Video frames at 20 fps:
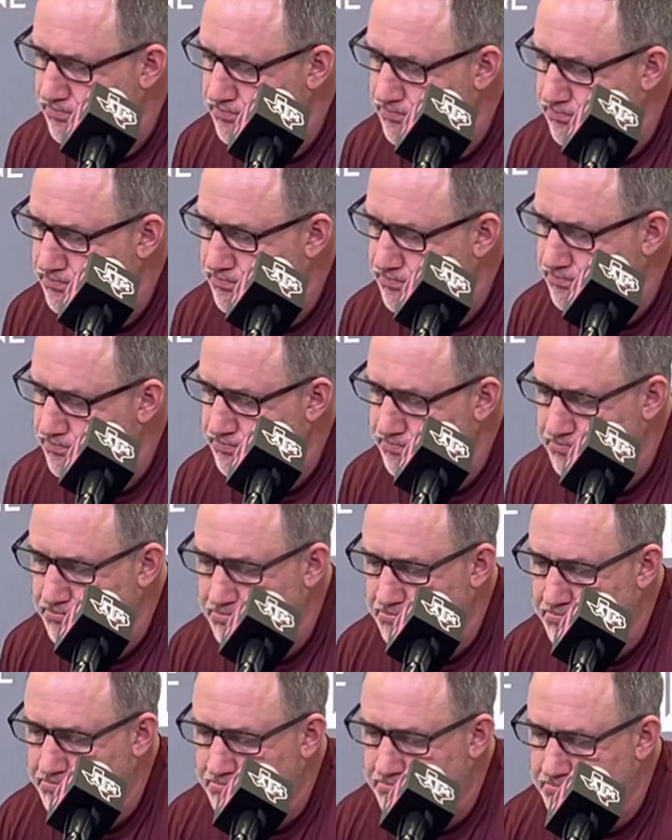But you almost
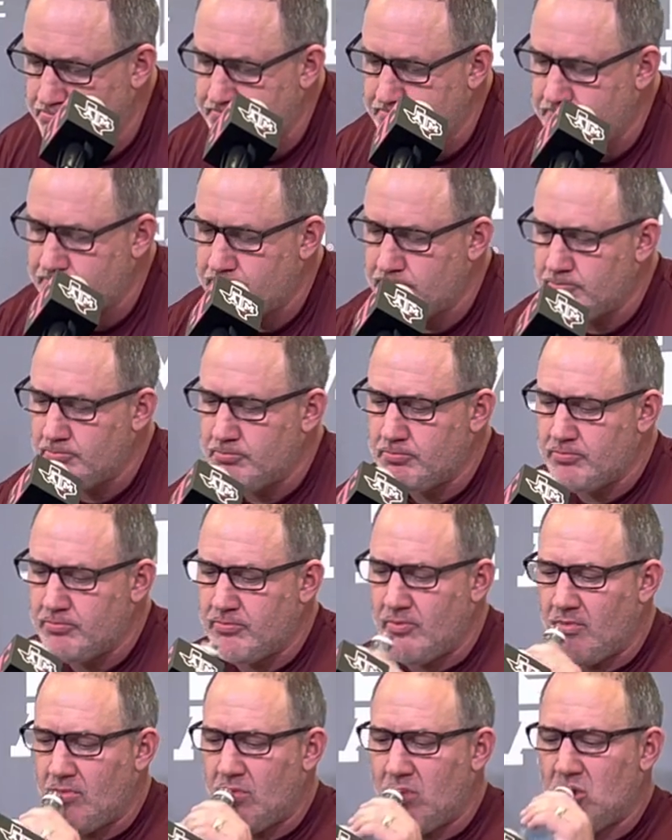come to expect
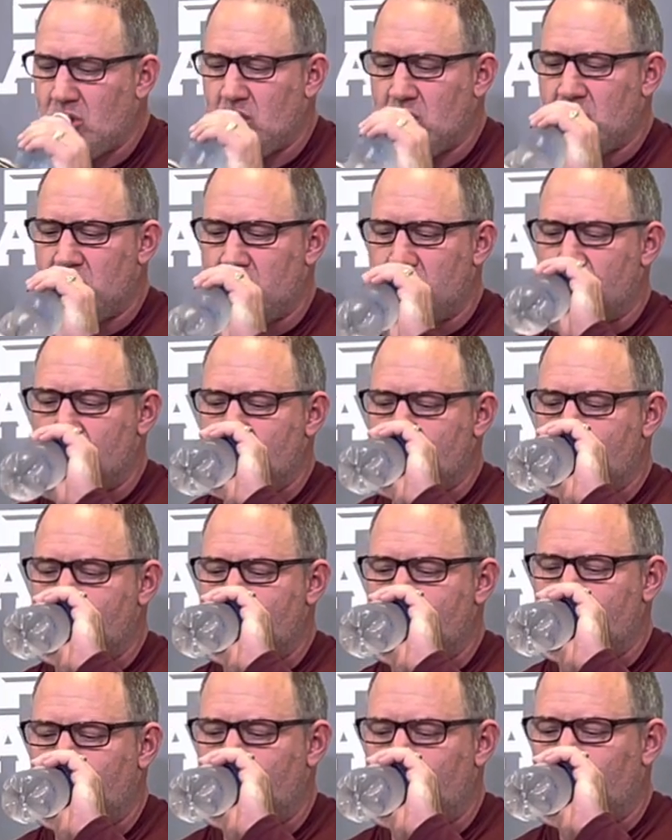in a game
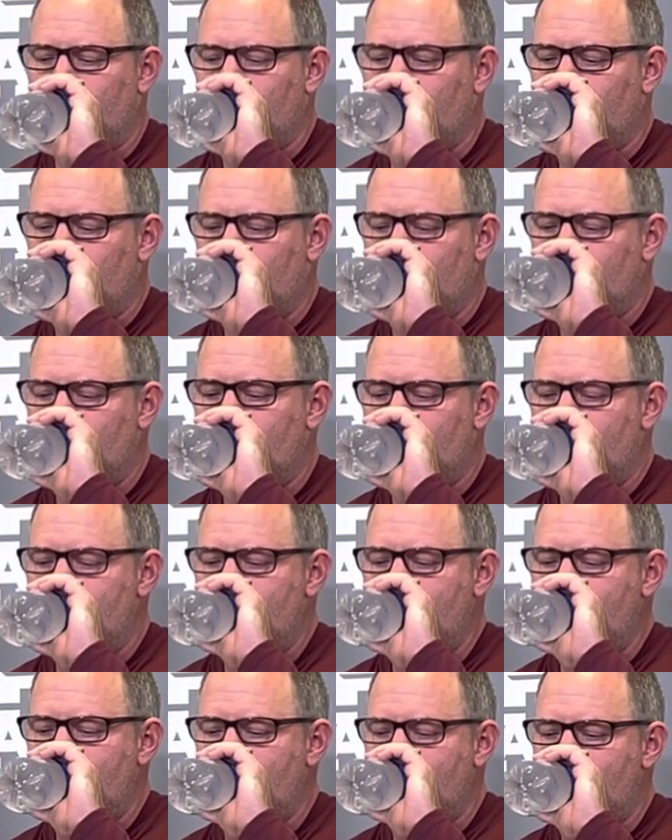like a close
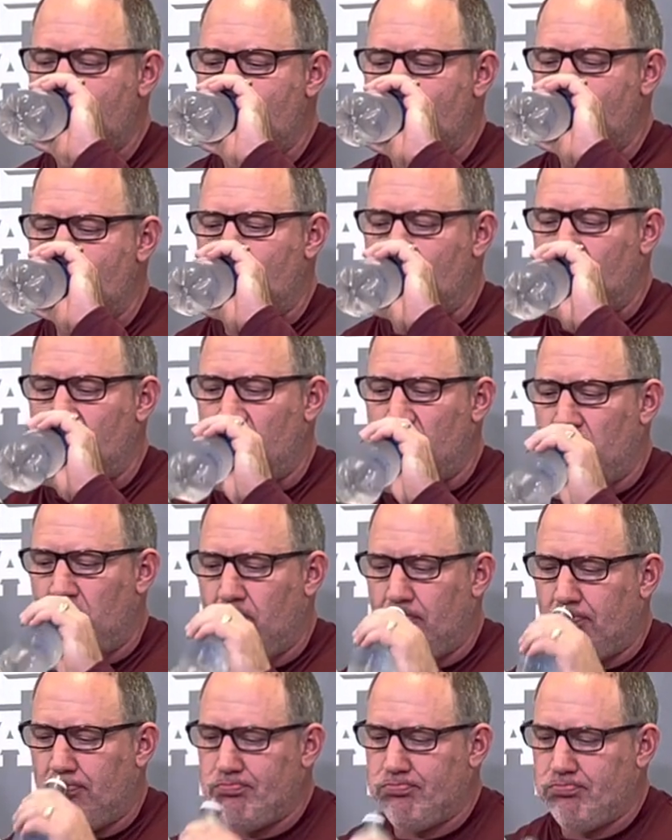game that Anderson Garcia is going
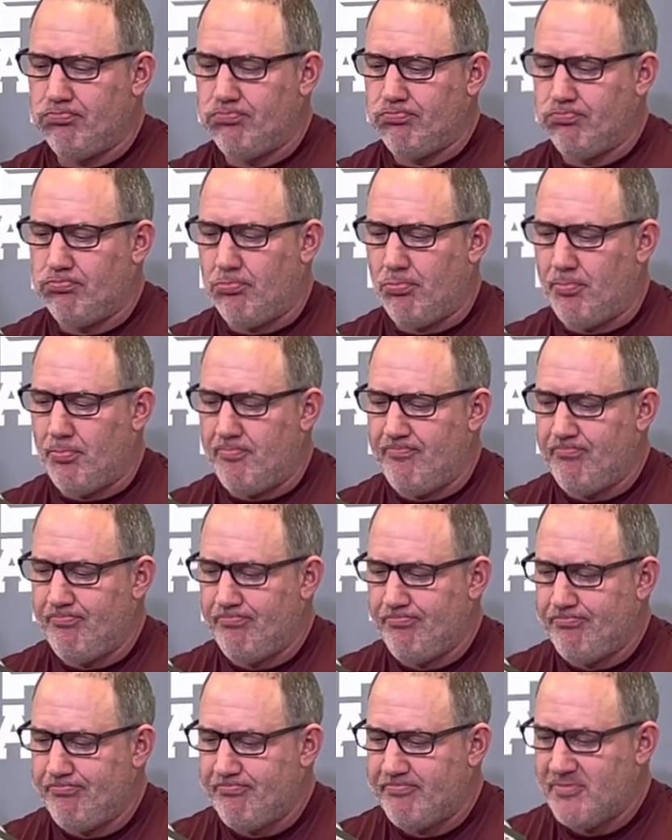to make a big play.
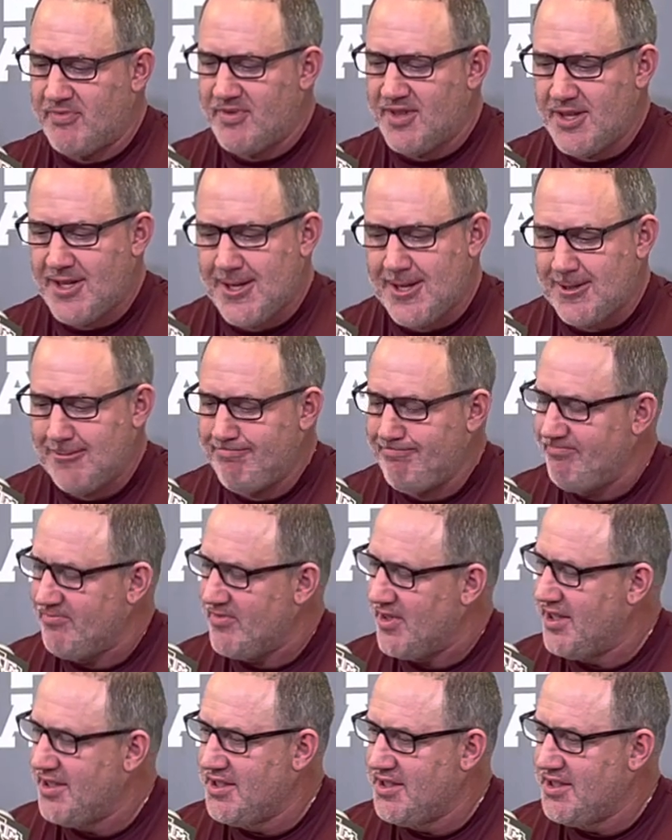He's made a big one today.